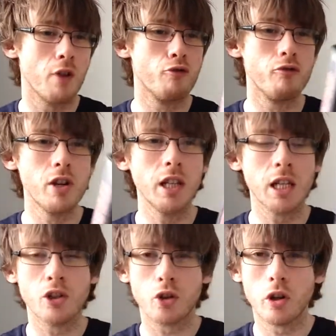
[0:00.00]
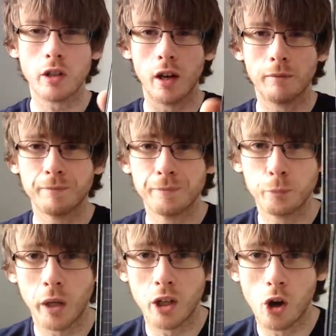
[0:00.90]
I really enjoyed that
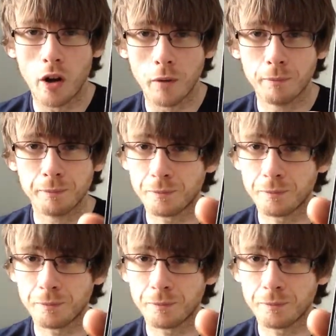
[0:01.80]
when I got it.